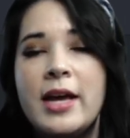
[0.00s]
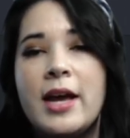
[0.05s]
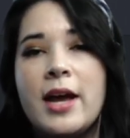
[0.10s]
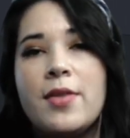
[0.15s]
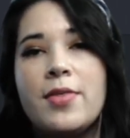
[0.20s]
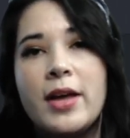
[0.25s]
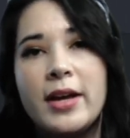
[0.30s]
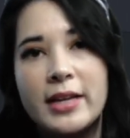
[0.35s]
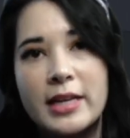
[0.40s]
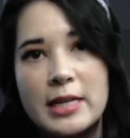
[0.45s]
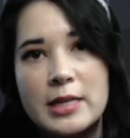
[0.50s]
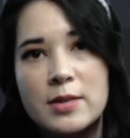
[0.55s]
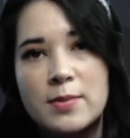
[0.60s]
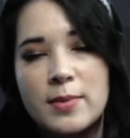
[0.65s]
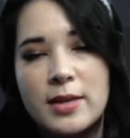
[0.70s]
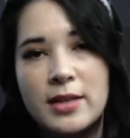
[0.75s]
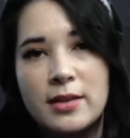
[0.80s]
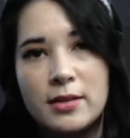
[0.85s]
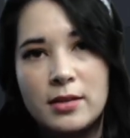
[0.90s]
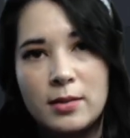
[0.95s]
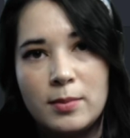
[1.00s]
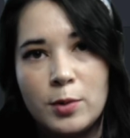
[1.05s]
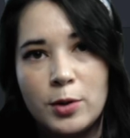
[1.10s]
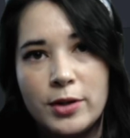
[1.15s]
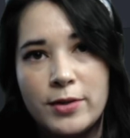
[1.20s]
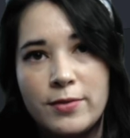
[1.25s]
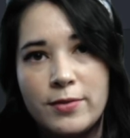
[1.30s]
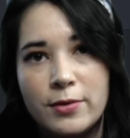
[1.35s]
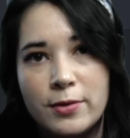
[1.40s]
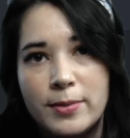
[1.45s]
And that gives me a little more
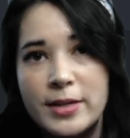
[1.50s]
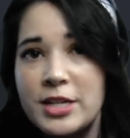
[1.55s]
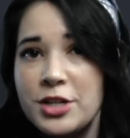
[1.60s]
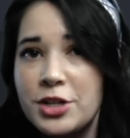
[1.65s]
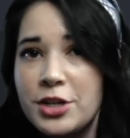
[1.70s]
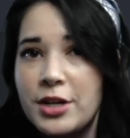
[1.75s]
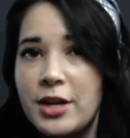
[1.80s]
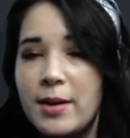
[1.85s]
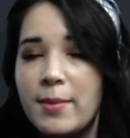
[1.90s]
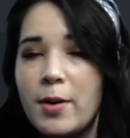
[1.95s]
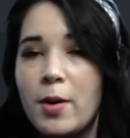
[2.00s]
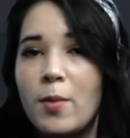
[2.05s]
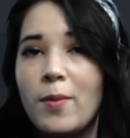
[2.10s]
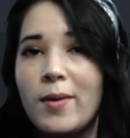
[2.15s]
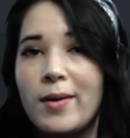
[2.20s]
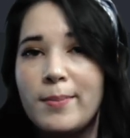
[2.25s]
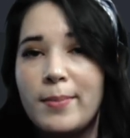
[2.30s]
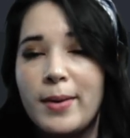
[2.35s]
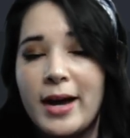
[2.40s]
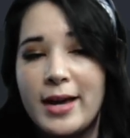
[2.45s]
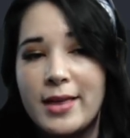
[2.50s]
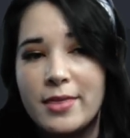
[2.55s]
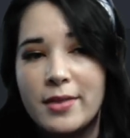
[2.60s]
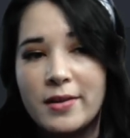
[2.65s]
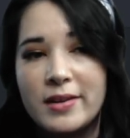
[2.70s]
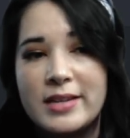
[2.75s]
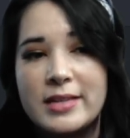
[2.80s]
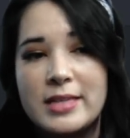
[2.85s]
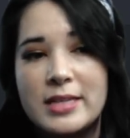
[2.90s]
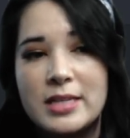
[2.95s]
information about what
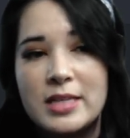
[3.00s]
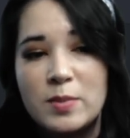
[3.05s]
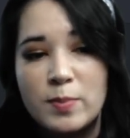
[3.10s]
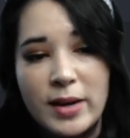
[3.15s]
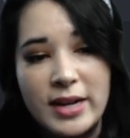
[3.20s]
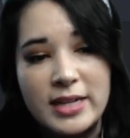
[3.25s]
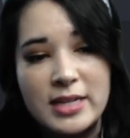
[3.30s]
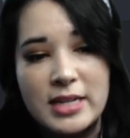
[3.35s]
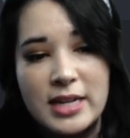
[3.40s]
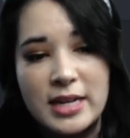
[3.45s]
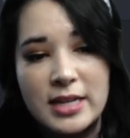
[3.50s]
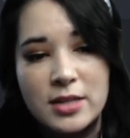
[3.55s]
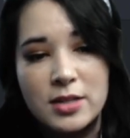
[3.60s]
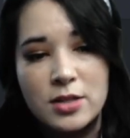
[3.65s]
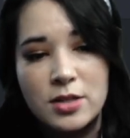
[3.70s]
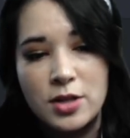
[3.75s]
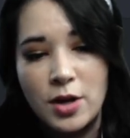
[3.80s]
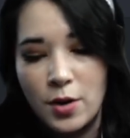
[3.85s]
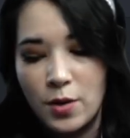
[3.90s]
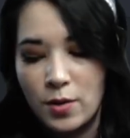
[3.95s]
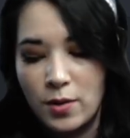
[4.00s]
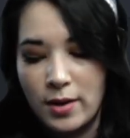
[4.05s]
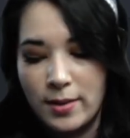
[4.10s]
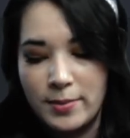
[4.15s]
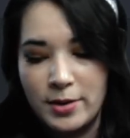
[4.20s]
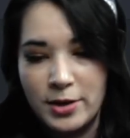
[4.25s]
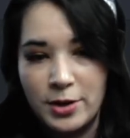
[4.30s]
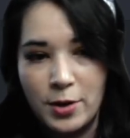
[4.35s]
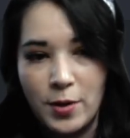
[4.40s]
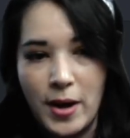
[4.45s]
Python is expecting. So I'm
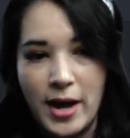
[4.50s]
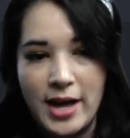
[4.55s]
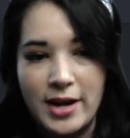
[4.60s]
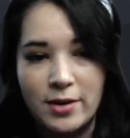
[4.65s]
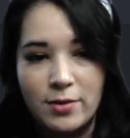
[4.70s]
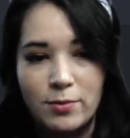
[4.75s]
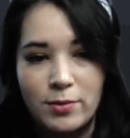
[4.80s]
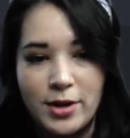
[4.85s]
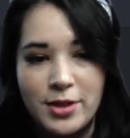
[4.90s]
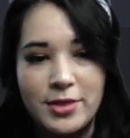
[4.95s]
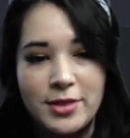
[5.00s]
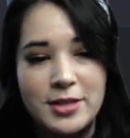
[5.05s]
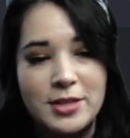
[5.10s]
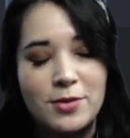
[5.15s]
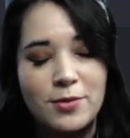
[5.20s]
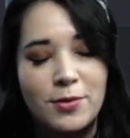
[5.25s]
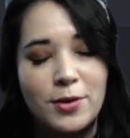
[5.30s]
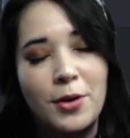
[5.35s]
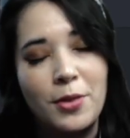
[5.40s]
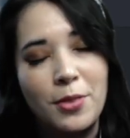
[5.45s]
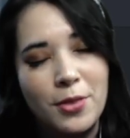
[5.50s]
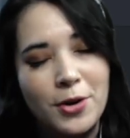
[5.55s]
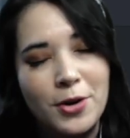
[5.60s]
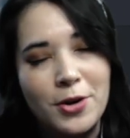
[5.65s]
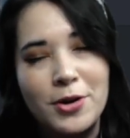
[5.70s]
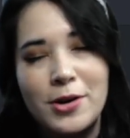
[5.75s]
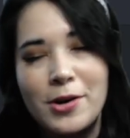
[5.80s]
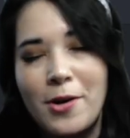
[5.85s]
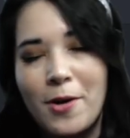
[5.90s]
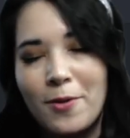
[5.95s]
going to go ahead and run this for a
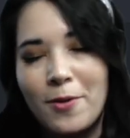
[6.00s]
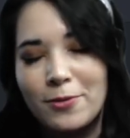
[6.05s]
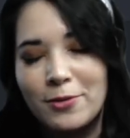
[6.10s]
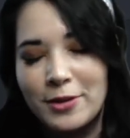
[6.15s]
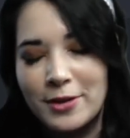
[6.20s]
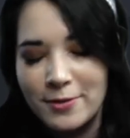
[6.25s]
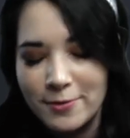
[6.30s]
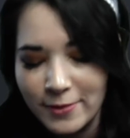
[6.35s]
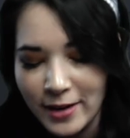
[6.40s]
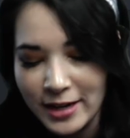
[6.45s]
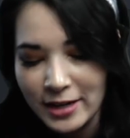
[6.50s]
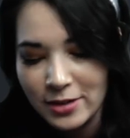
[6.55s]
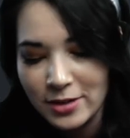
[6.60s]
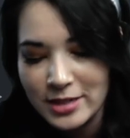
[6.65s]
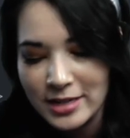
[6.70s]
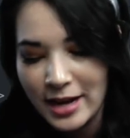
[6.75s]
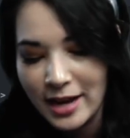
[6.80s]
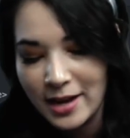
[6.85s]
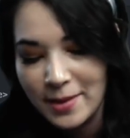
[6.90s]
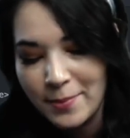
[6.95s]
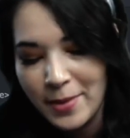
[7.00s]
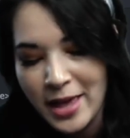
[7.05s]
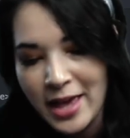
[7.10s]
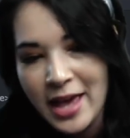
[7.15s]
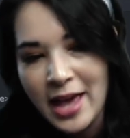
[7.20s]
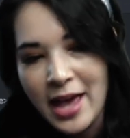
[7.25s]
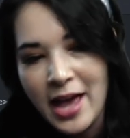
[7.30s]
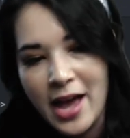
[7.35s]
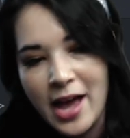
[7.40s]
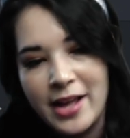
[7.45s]
third and hopefully final time
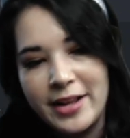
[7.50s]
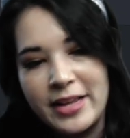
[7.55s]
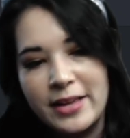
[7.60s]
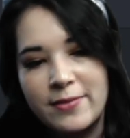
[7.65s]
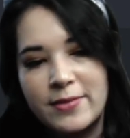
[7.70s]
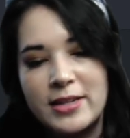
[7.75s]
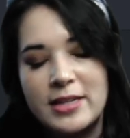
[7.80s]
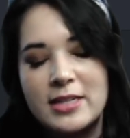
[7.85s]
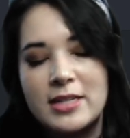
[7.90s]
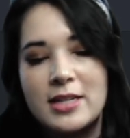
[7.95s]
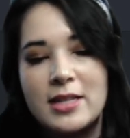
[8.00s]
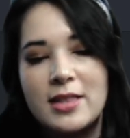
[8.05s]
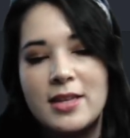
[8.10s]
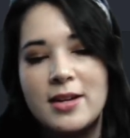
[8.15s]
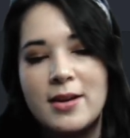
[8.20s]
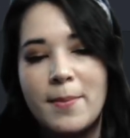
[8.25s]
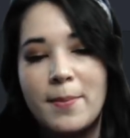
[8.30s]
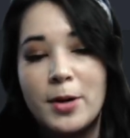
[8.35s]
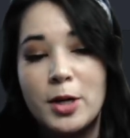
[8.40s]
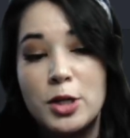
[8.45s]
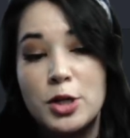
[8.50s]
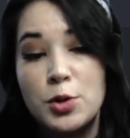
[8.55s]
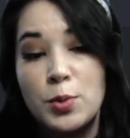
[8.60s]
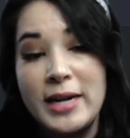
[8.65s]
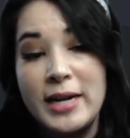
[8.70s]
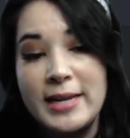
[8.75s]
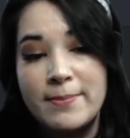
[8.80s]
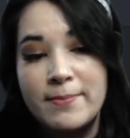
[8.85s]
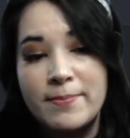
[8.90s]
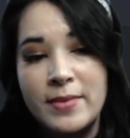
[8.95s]
and give it the number
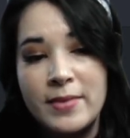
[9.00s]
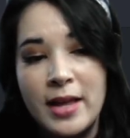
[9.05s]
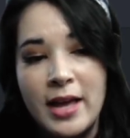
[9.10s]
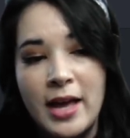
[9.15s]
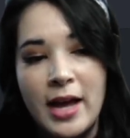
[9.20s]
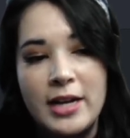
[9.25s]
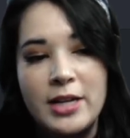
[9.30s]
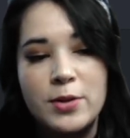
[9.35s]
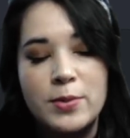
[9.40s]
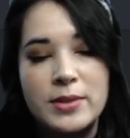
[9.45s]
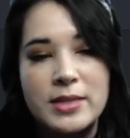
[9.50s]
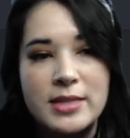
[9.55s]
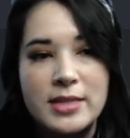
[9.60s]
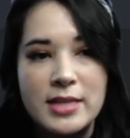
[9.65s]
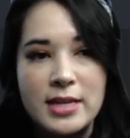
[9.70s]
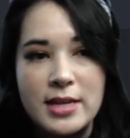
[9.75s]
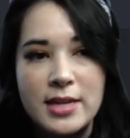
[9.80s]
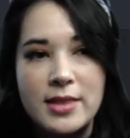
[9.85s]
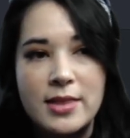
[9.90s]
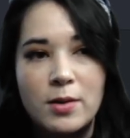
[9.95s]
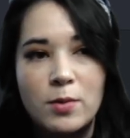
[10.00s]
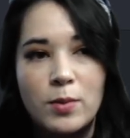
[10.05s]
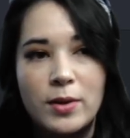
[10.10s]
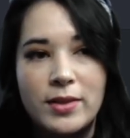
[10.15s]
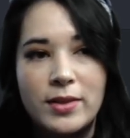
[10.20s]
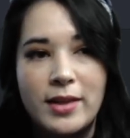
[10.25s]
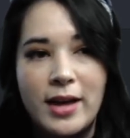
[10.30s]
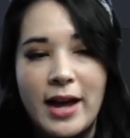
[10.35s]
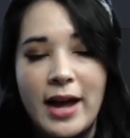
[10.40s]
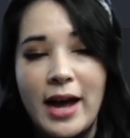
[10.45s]
20. And you can see that
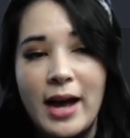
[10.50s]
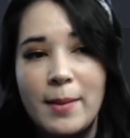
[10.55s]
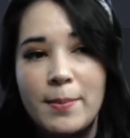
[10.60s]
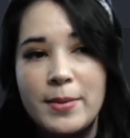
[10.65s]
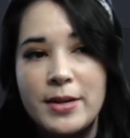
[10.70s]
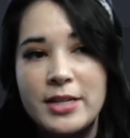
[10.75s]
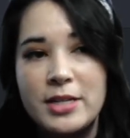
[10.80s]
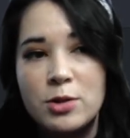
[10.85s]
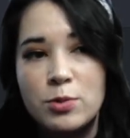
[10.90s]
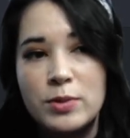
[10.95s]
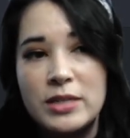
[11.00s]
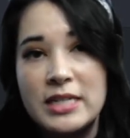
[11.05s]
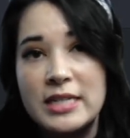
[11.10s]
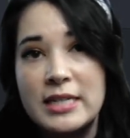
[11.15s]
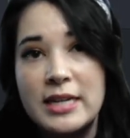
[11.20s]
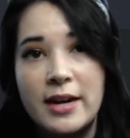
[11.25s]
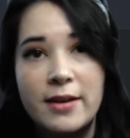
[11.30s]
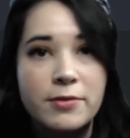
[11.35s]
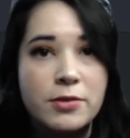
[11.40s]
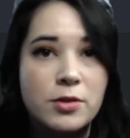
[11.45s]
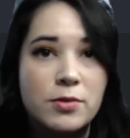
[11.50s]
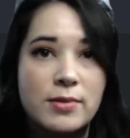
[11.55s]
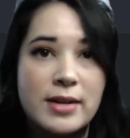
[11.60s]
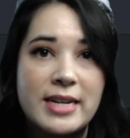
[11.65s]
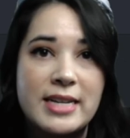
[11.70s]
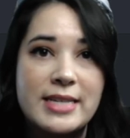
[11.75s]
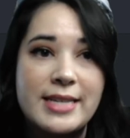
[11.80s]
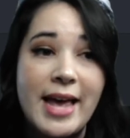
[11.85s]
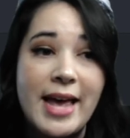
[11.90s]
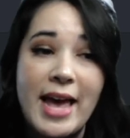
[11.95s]
when that happened, we didn't have to
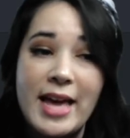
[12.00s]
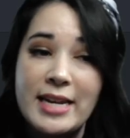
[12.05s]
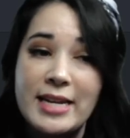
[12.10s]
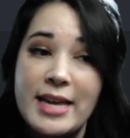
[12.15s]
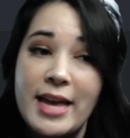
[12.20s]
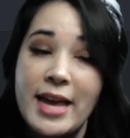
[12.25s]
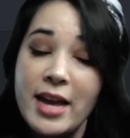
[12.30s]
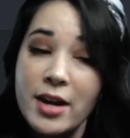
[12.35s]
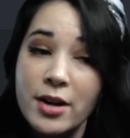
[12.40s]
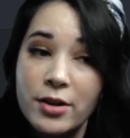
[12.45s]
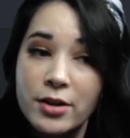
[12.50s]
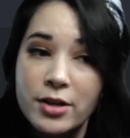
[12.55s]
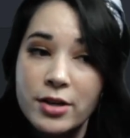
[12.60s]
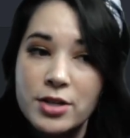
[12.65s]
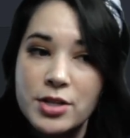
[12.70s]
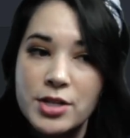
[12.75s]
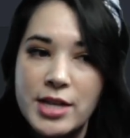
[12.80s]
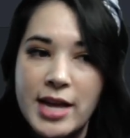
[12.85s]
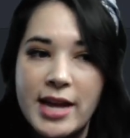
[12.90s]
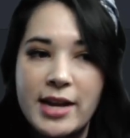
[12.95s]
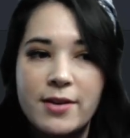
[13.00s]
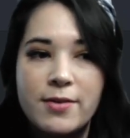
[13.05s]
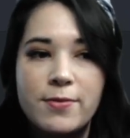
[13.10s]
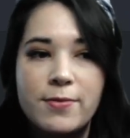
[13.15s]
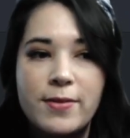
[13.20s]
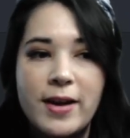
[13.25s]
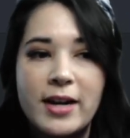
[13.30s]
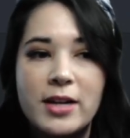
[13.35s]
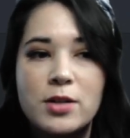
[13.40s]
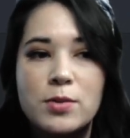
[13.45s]
raise any errors. And in
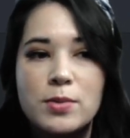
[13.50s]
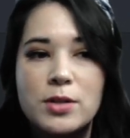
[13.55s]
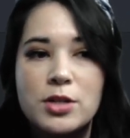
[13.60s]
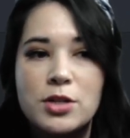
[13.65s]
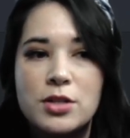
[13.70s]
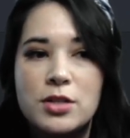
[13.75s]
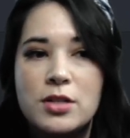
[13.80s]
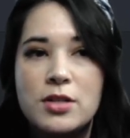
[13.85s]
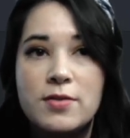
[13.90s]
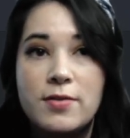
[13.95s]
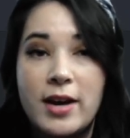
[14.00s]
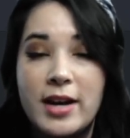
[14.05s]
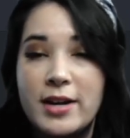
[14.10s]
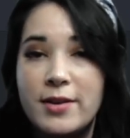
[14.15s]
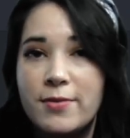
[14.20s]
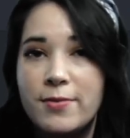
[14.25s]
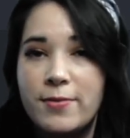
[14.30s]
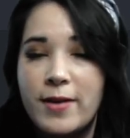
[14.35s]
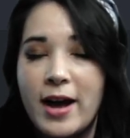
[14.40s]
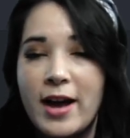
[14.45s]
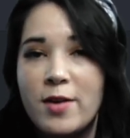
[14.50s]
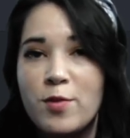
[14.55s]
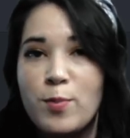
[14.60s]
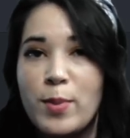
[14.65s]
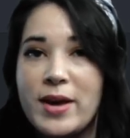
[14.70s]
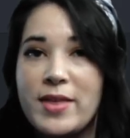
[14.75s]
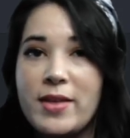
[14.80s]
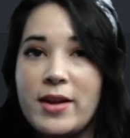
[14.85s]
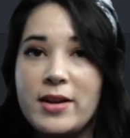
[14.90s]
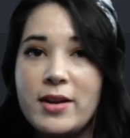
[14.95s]
fact, we just divided 5
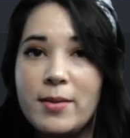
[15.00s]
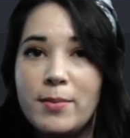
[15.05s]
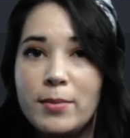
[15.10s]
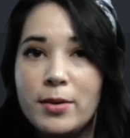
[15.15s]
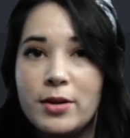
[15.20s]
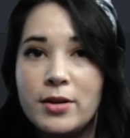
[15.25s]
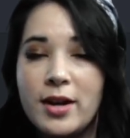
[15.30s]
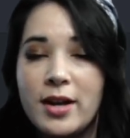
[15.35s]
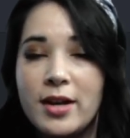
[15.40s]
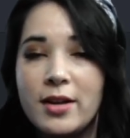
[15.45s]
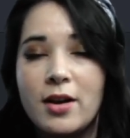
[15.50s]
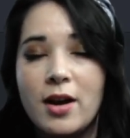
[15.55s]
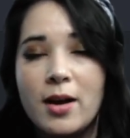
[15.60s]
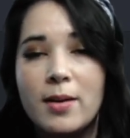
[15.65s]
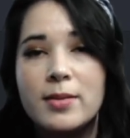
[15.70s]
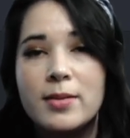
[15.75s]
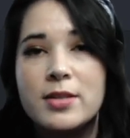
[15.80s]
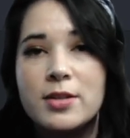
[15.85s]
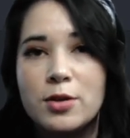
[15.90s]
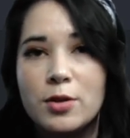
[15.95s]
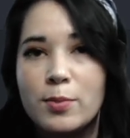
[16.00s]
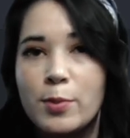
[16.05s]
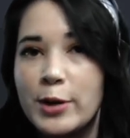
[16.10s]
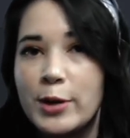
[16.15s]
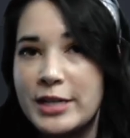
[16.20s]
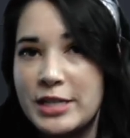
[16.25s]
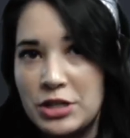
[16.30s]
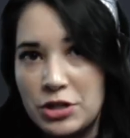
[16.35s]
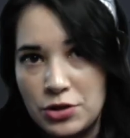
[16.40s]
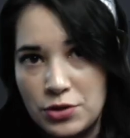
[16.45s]
by that number and got
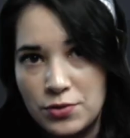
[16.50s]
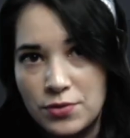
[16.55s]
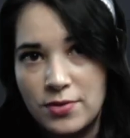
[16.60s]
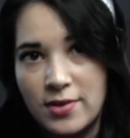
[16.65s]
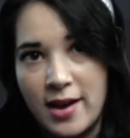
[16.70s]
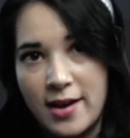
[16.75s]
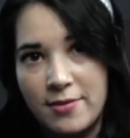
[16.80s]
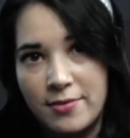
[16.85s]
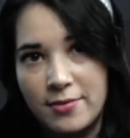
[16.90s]
0.25.